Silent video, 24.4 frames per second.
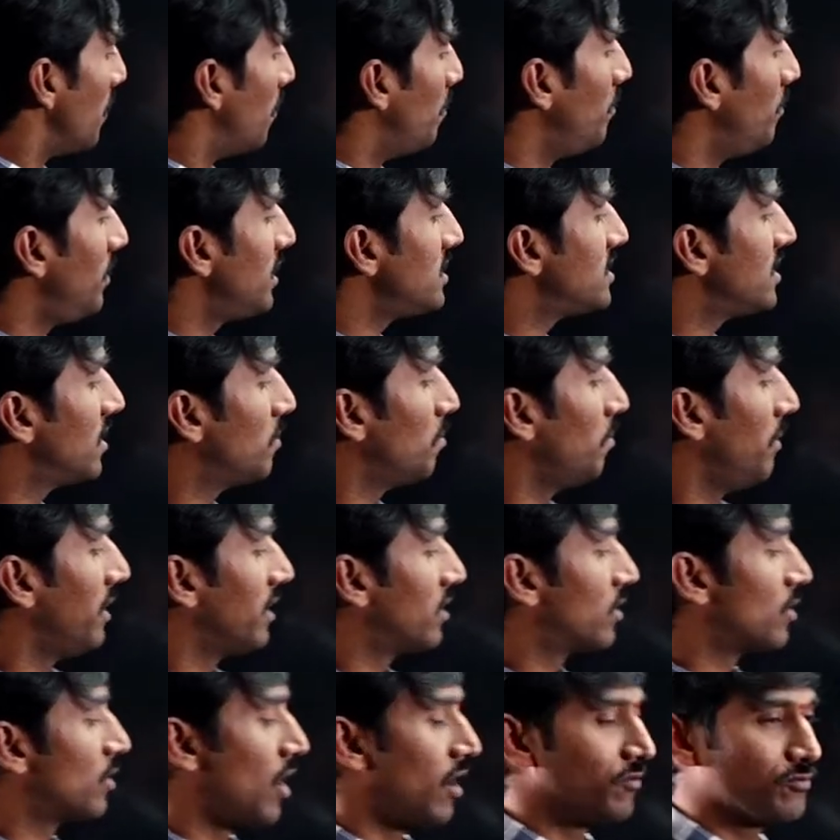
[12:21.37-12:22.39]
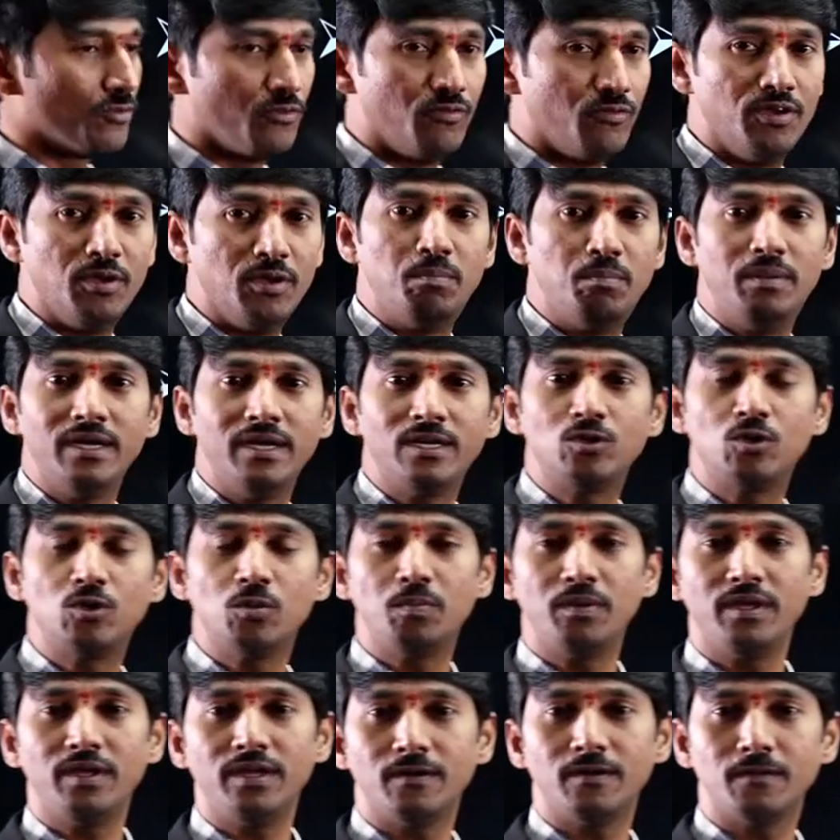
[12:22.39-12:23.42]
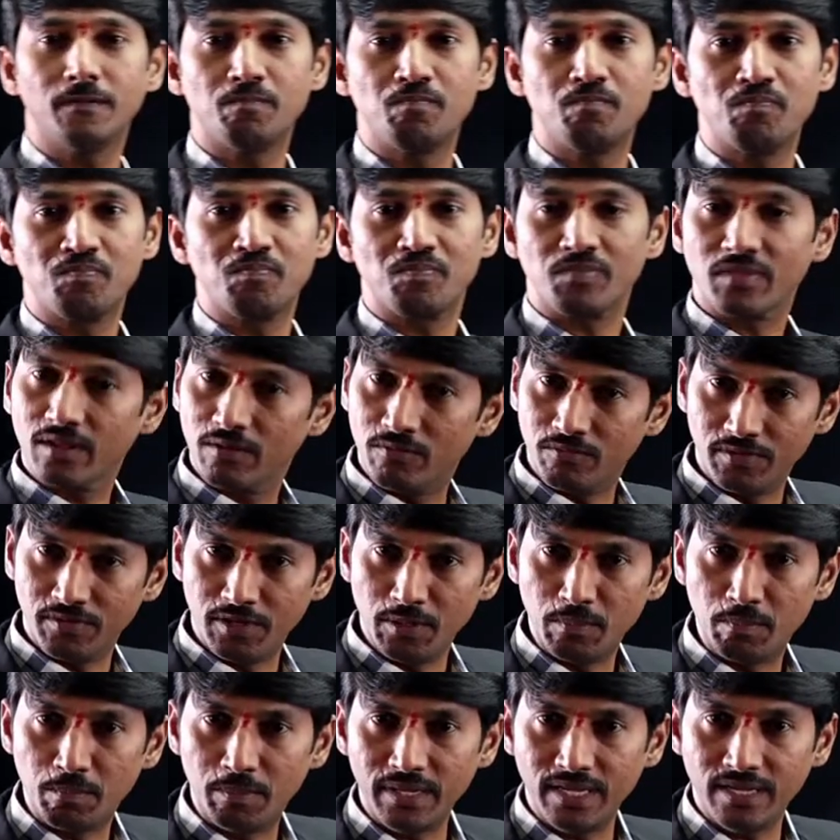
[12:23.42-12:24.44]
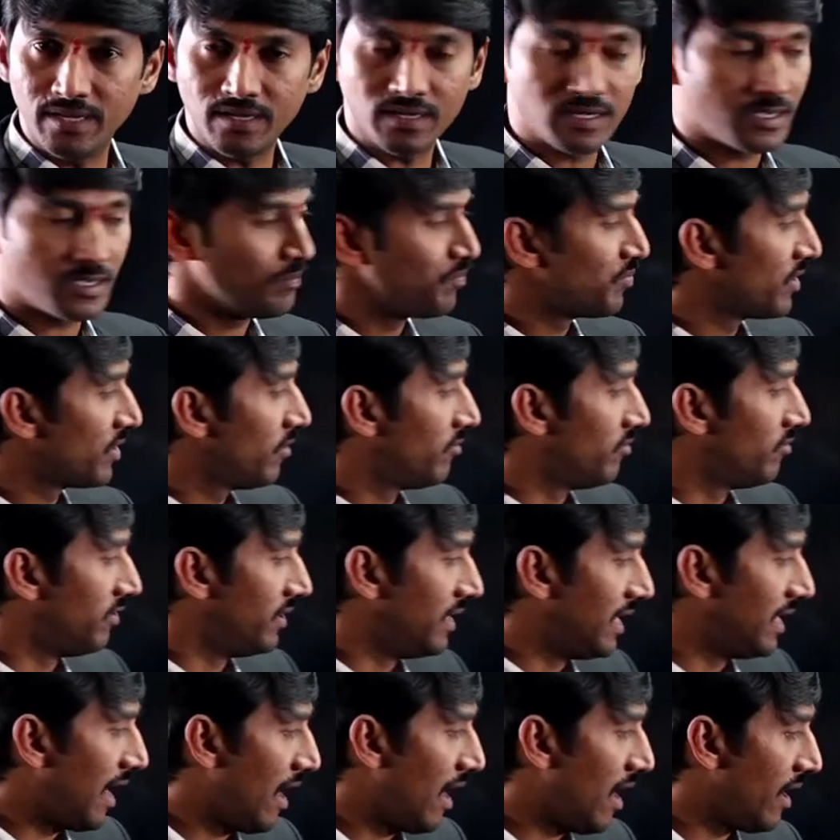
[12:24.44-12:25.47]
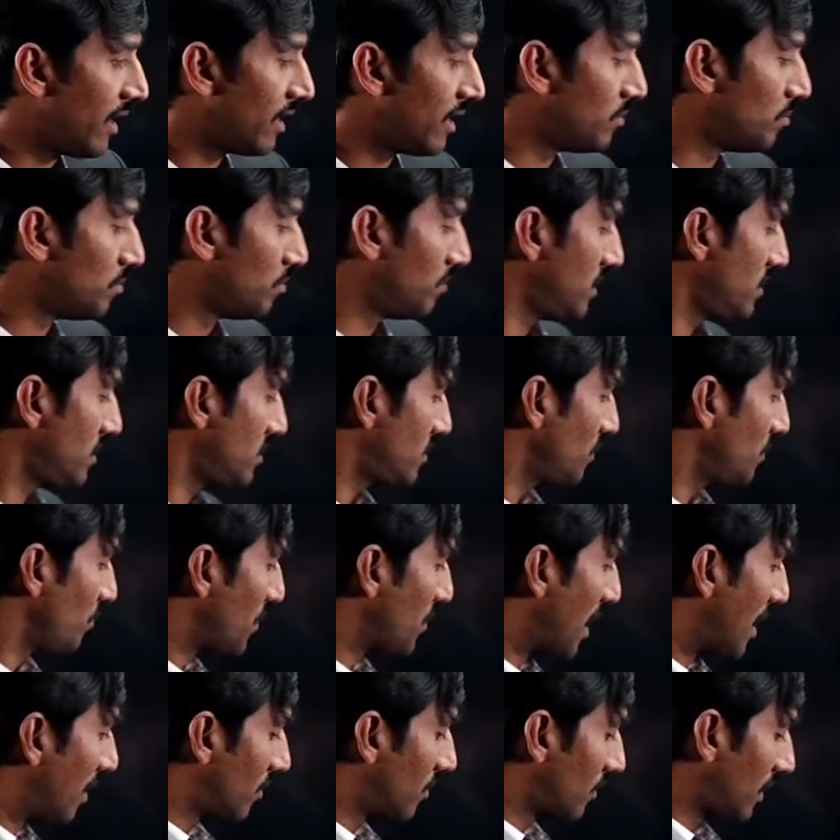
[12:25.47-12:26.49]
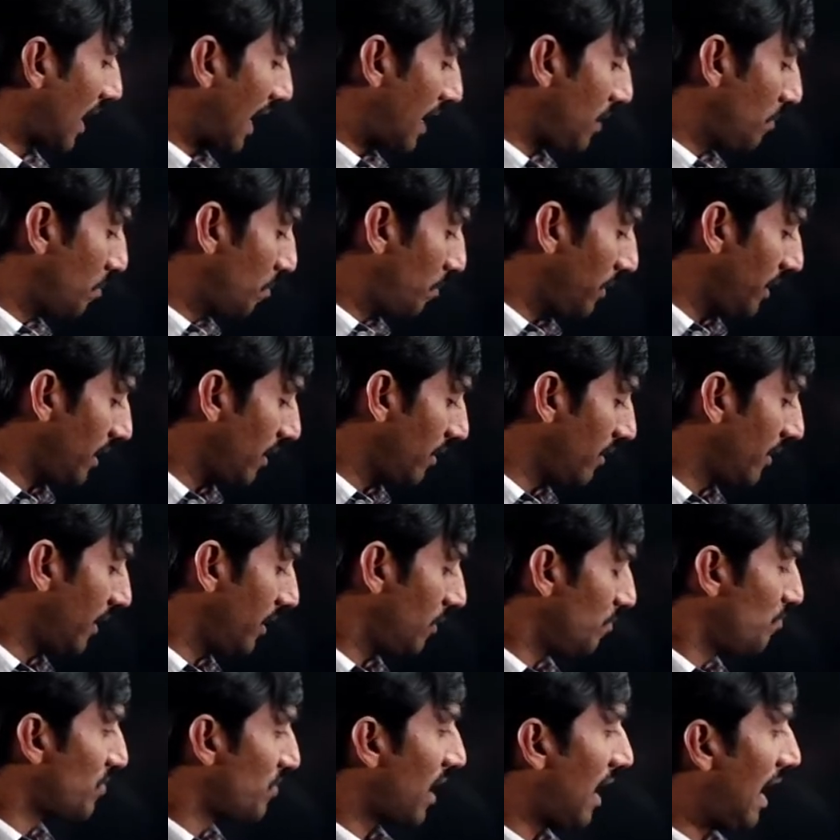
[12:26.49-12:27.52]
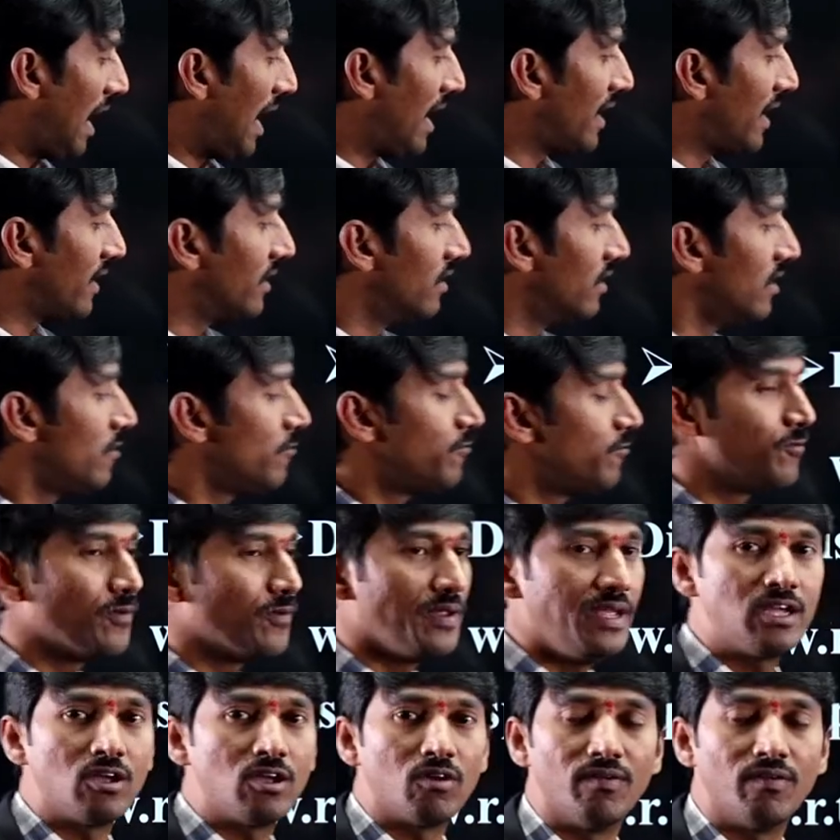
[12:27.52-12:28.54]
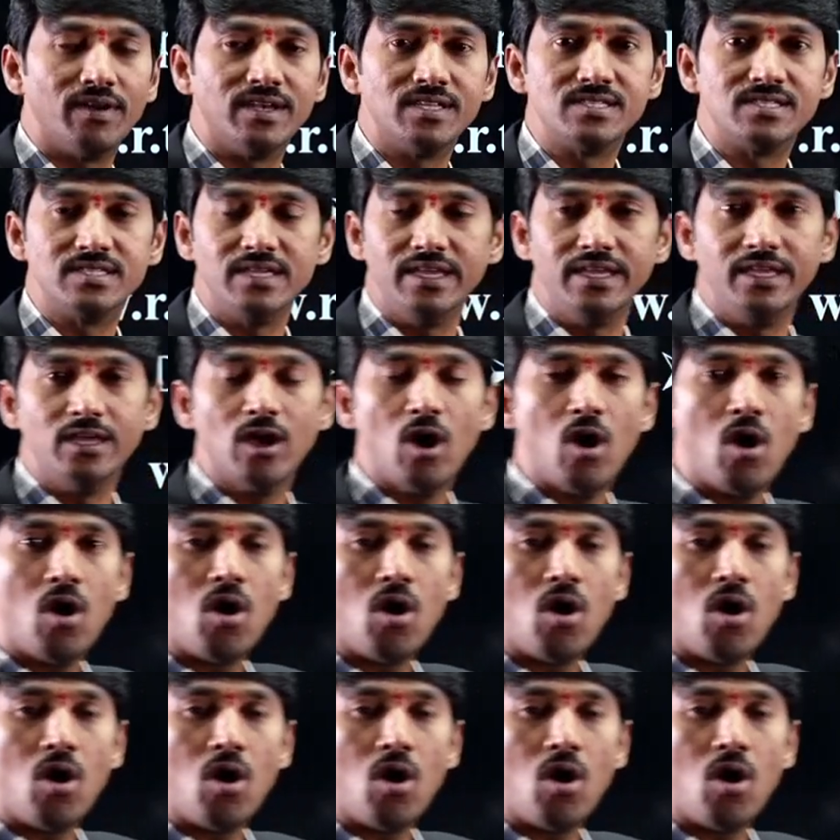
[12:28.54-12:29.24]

Measurement of V peak to peak, V peak, V RMS, time period and frequency.